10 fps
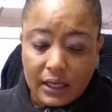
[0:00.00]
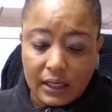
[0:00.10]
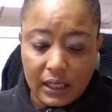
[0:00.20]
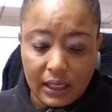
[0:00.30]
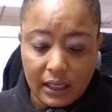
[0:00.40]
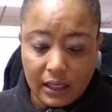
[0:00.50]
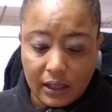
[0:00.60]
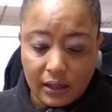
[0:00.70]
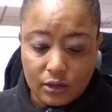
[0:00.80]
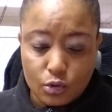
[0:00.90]

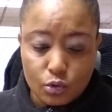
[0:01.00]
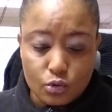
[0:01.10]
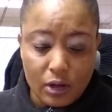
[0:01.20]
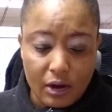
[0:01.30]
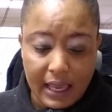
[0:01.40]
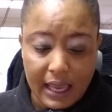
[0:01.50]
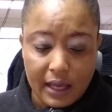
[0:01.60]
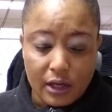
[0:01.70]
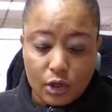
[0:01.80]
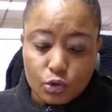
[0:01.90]

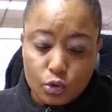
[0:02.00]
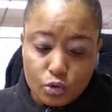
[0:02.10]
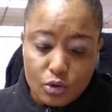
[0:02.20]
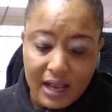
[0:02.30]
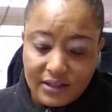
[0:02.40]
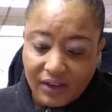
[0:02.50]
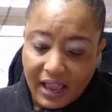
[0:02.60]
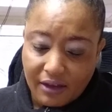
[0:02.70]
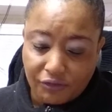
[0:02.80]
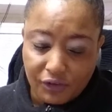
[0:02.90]
to To transfer
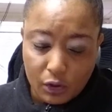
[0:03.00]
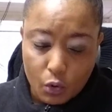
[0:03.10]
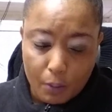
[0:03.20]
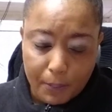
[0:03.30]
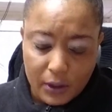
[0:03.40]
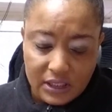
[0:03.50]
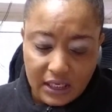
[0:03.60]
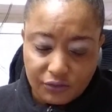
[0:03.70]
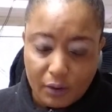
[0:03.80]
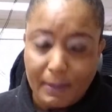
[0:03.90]
a vehicle
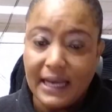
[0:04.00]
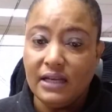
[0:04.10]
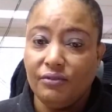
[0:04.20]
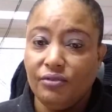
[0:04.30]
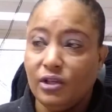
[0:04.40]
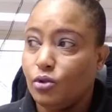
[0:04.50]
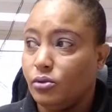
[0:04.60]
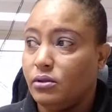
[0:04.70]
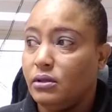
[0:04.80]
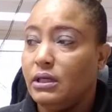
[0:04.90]
purchased from an
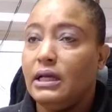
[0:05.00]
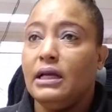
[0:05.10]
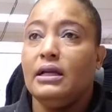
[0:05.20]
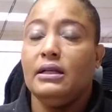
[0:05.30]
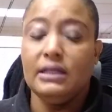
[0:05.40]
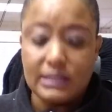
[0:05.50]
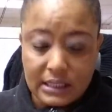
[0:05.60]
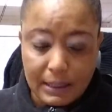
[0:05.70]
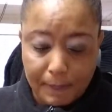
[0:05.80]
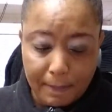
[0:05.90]
individual, this
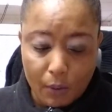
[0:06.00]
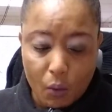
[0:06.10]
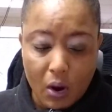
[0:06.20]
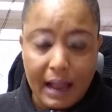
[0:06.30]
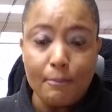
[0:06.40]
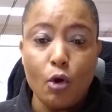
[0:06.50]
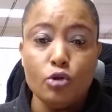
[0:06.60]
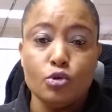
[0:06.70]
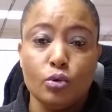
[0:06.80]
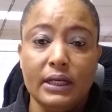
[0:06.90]
is the paperwork I'm
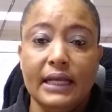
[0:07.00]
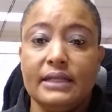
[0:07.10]
going to need.